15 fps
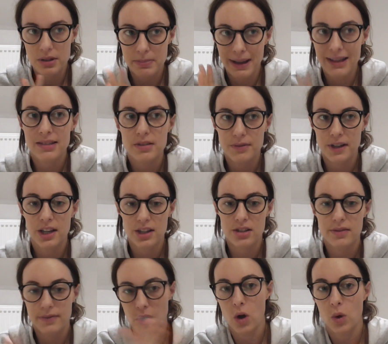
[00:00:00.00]
was meant to finish
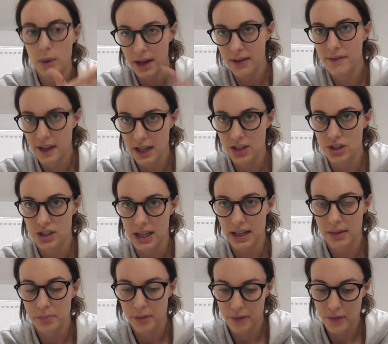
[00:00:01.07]
the vlog when I finished
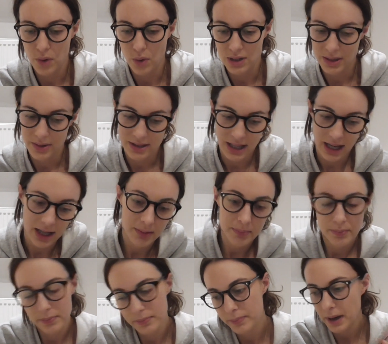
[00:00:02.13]
it before, because I was like,
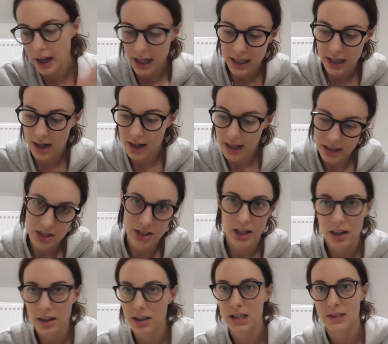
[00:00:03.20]
bye guys, you
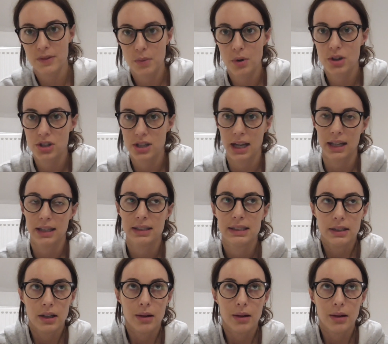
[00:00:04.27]
know, thanks for watching.